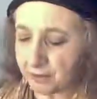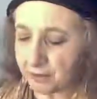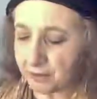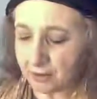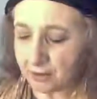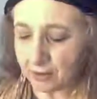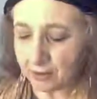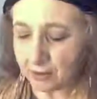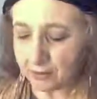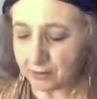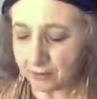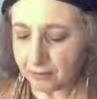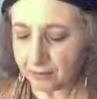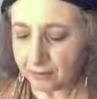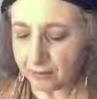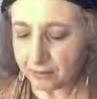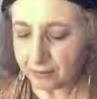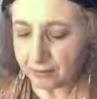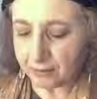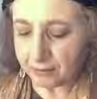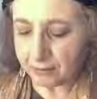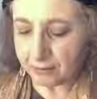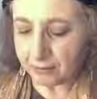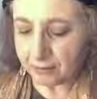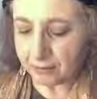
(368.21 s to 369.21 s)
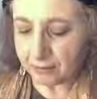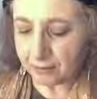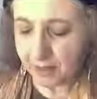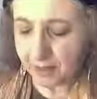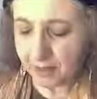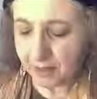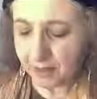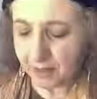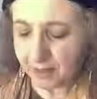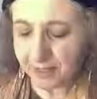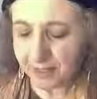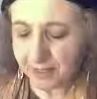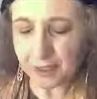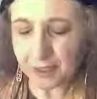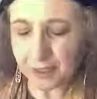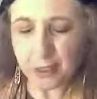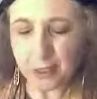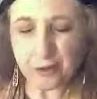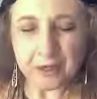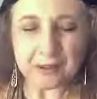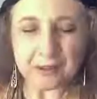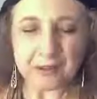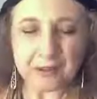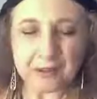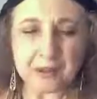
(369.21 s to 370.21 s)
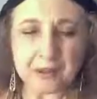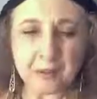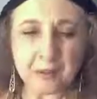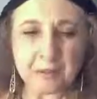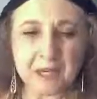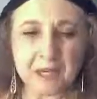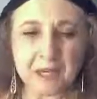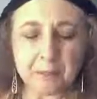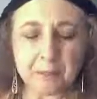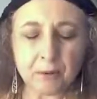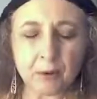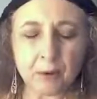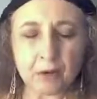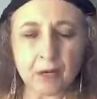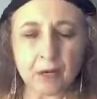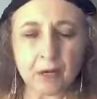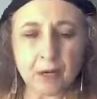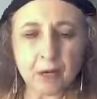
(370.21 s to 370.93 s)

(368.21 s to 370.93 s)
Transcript: and I know that some people